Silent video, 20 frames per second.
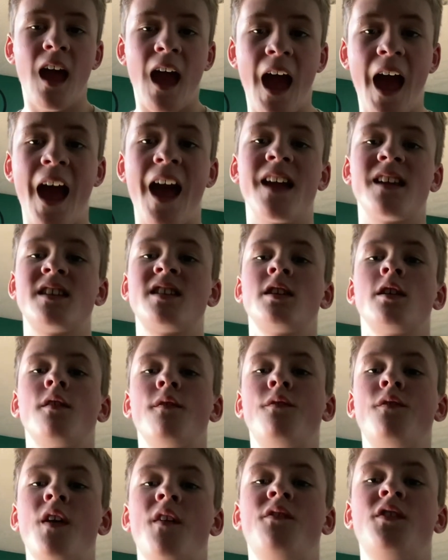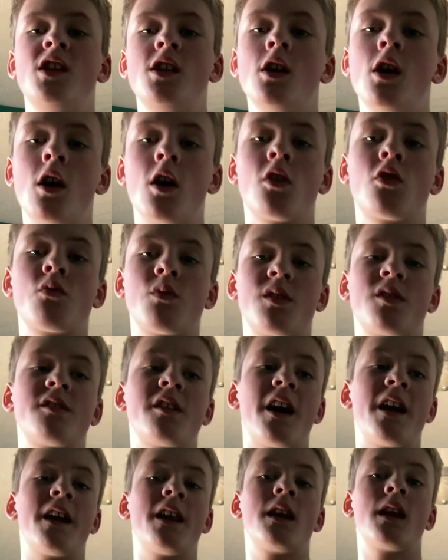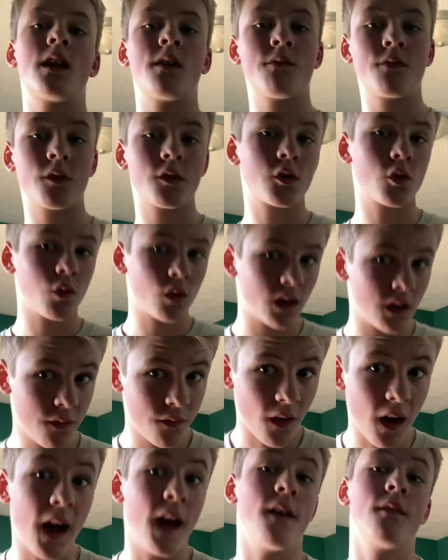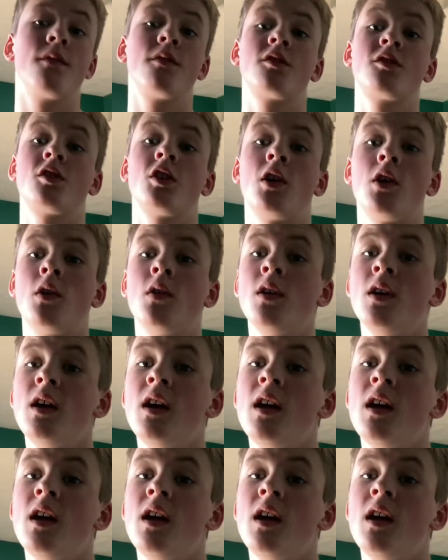at 50 yards when sighted in for 25. So